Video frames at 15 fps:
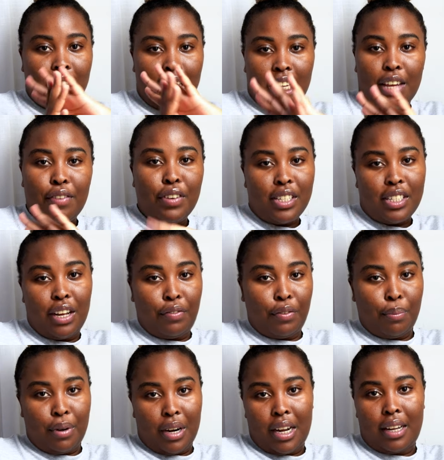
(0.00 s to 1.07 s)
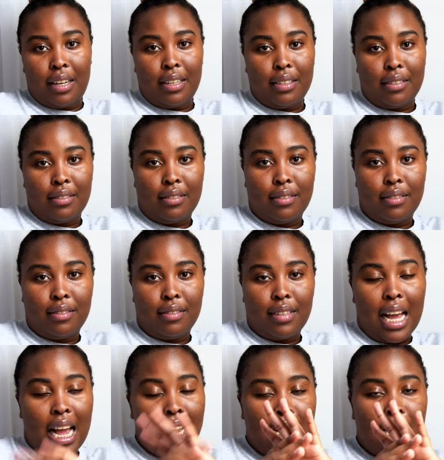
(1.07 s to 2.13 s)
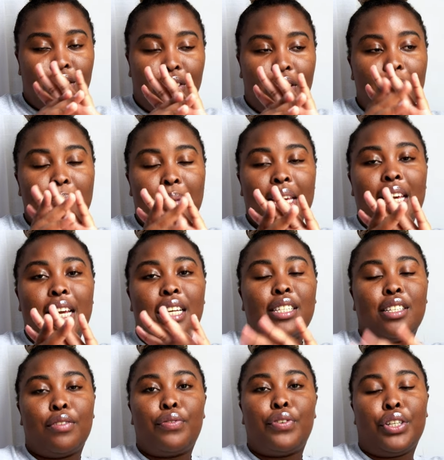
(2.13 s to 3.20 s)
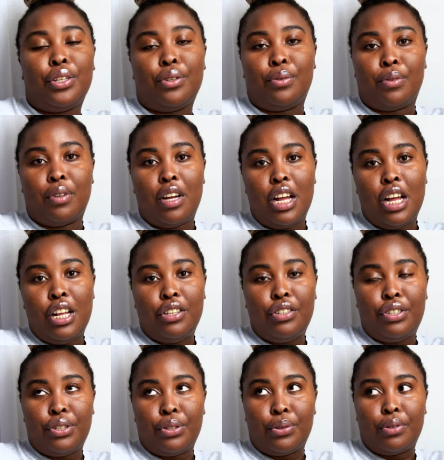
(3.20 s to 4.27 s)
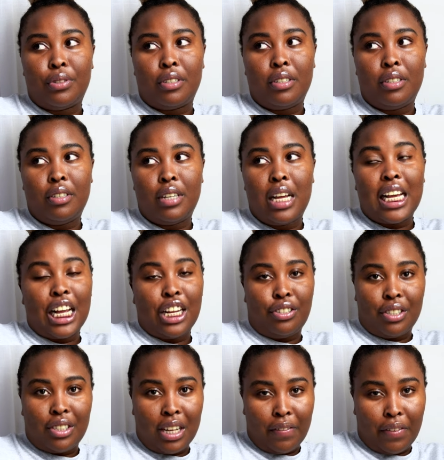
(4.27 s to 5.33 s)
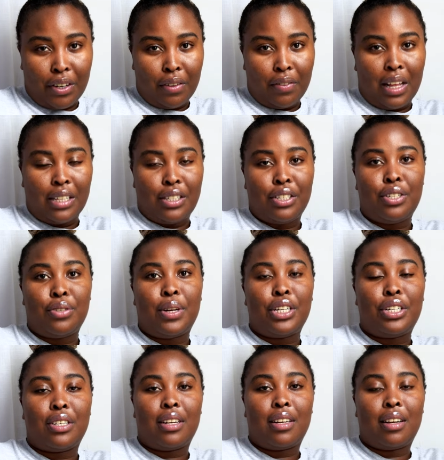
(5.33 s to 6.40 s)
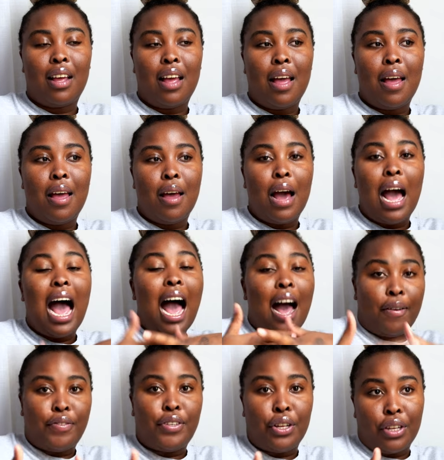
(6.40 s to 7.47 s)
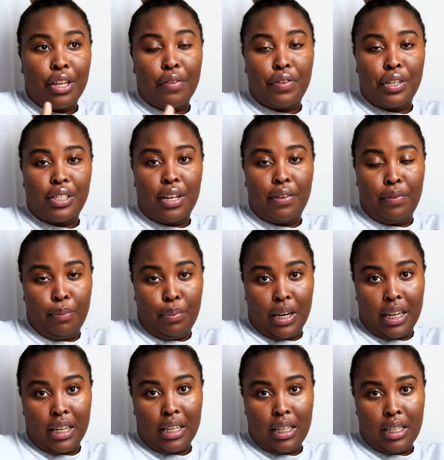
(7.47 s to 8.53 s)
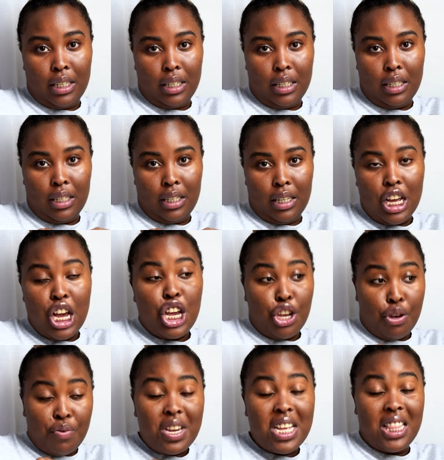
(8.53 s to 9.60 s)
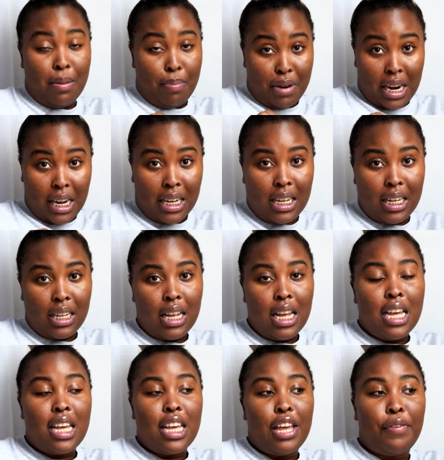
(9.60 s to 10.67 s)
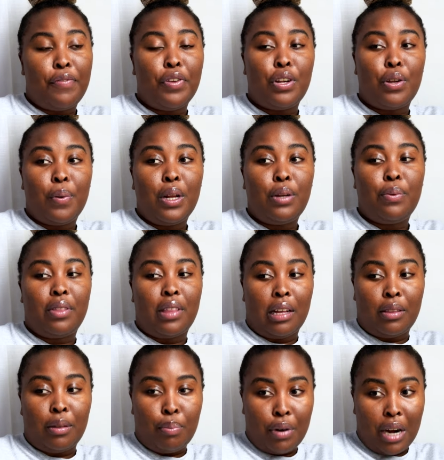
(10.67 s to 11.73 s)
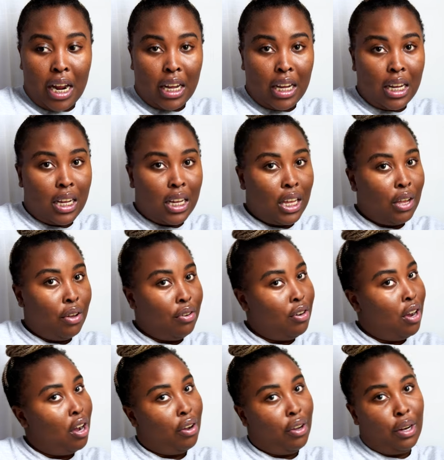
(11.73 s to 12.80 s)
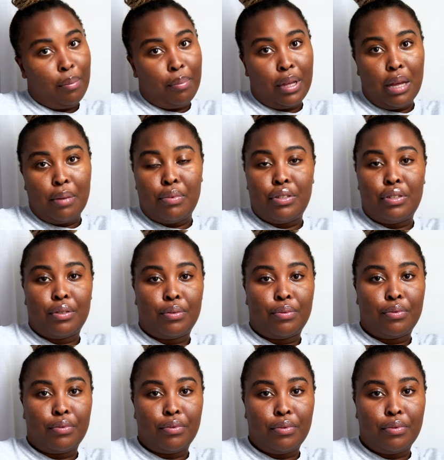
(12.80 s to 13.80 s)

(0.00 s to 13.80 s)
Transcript: Give yourself a break and it's gonna be easier for you to get yourself out of that situation after you give yourself a break. You need the break. If you do it without the break, you're not going to be able to.